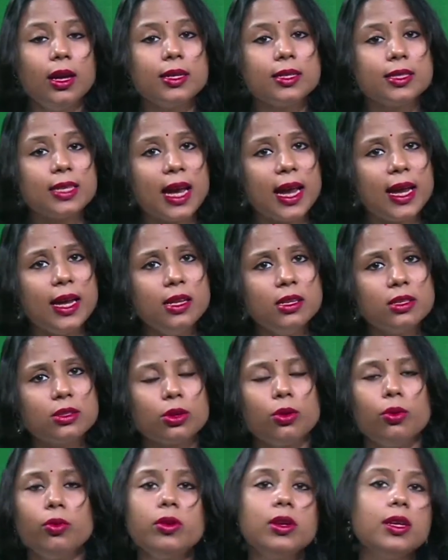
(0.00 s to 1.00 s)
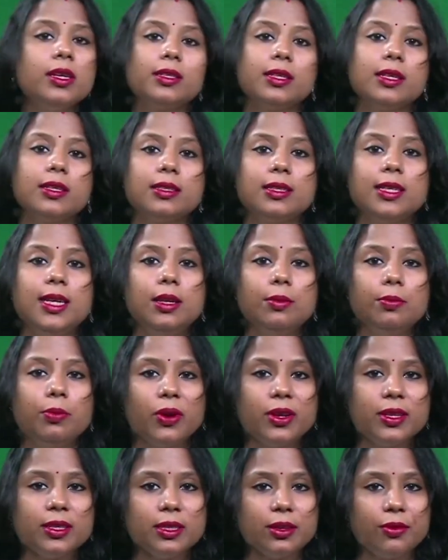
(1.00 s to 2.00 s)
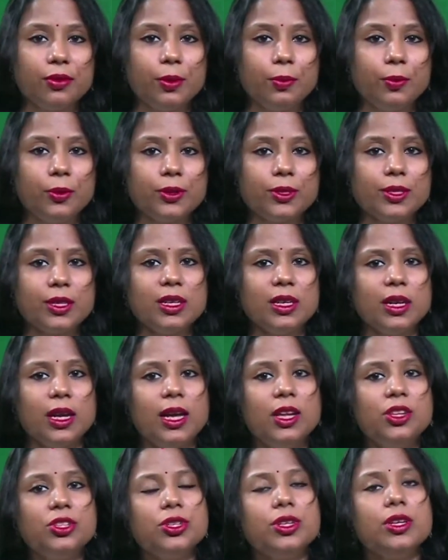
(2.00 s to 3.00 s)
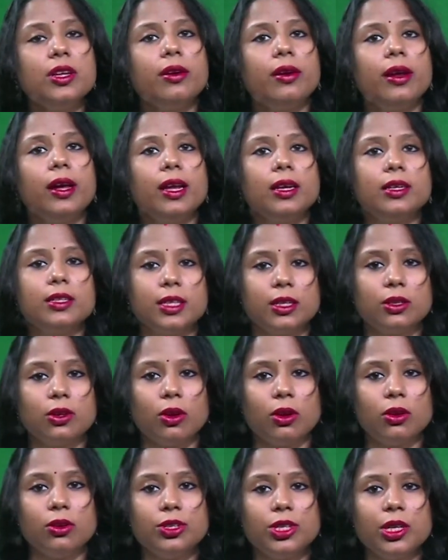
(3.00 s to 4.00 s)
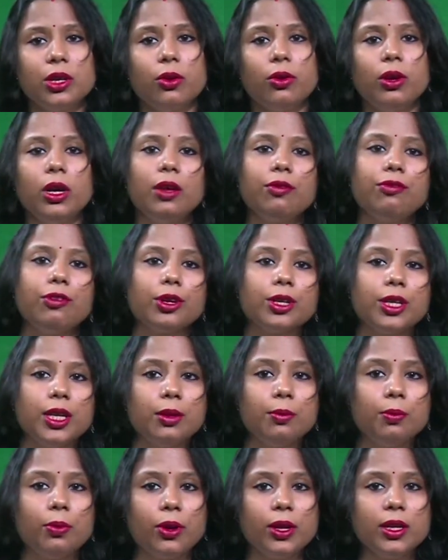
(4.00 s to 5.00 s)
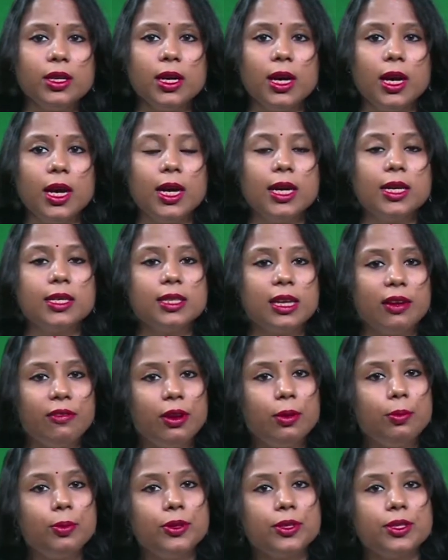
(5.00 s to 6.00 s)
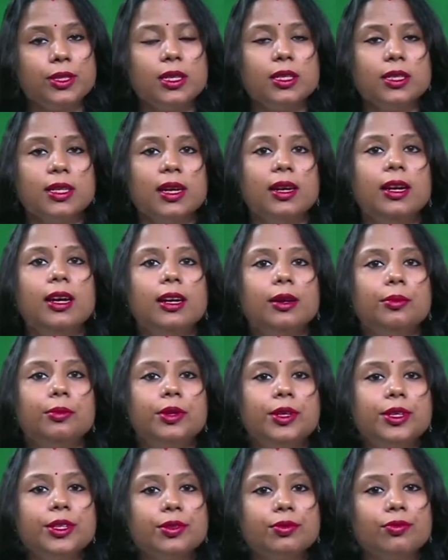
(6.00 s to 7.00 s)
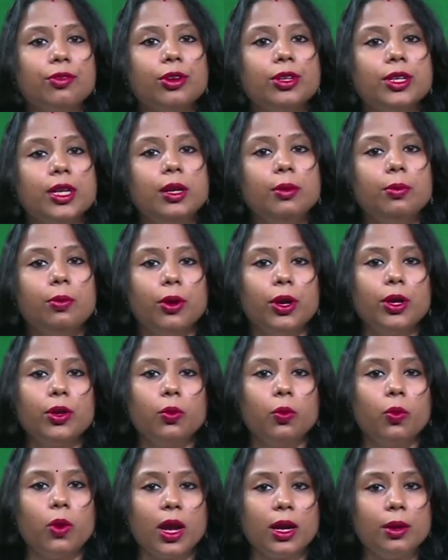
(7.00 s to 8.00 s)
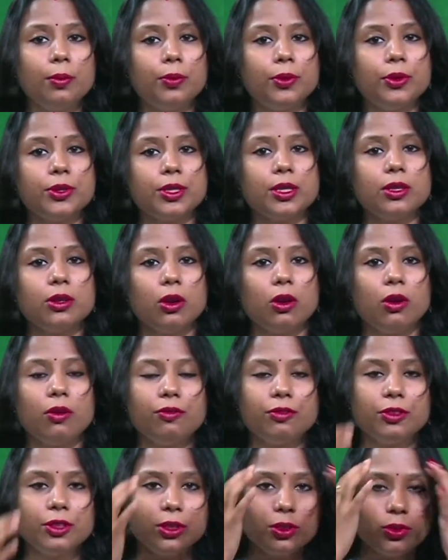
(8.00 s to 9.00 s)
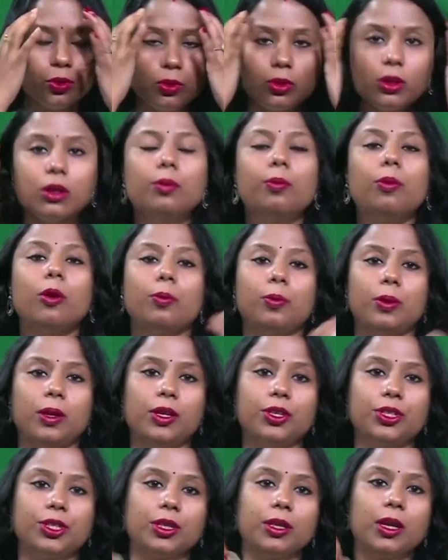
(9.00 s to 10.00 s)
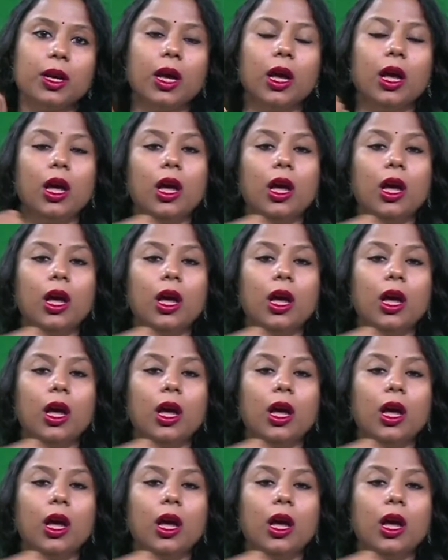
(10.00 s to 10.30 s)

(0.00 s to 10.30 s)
Science only 16.7%, engineering and technology only 14.7%, and commerce 14.1% of the total population.